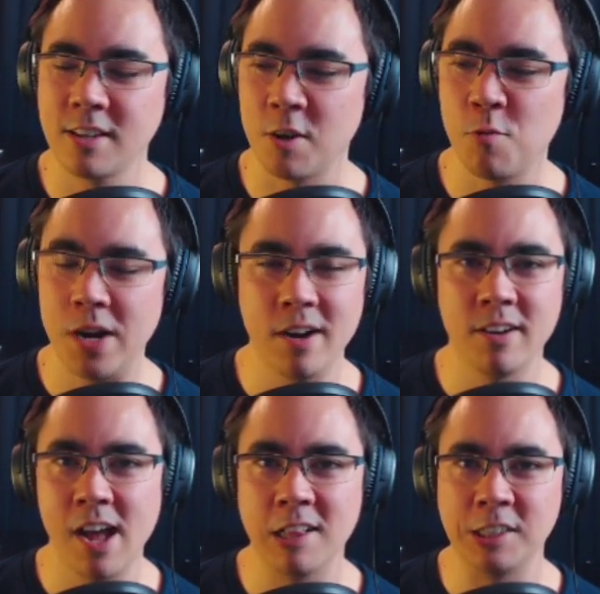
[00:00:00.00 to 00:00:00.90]
a weird
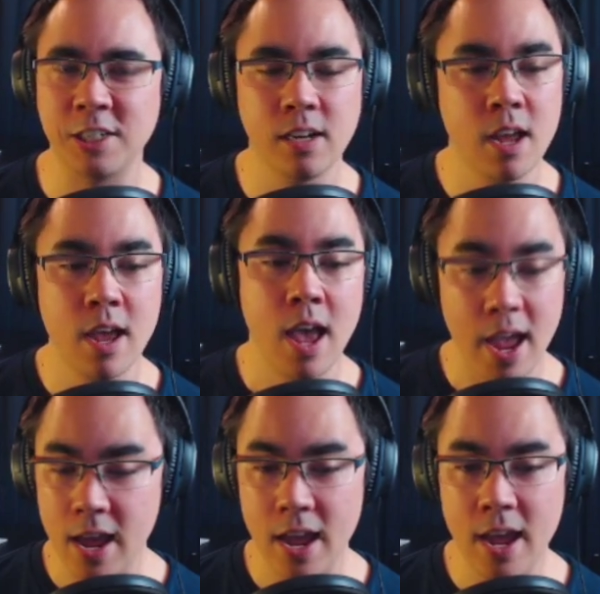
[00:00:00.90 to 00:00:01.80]
analogy.
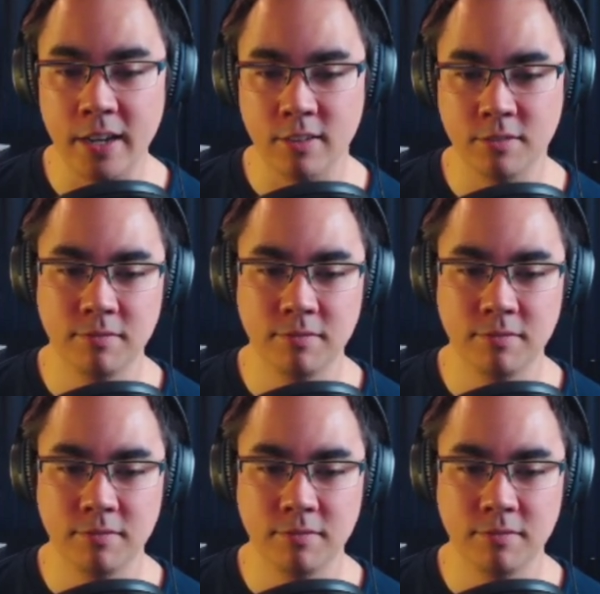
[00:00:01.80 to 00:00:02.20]
Anyway,